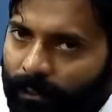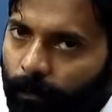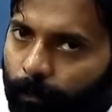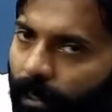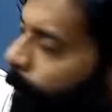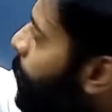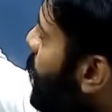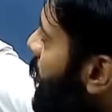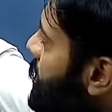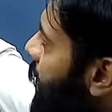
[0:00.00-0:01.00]
number,
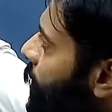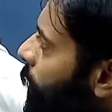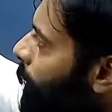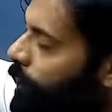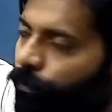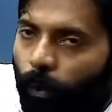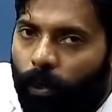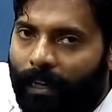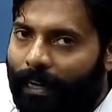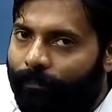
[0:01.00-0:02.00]
7 plus
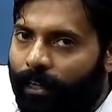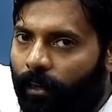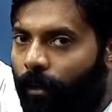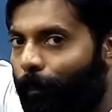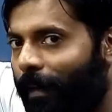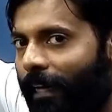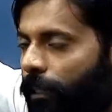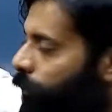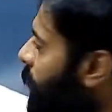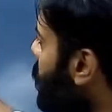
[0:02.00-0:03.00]
4, 11, minus 1,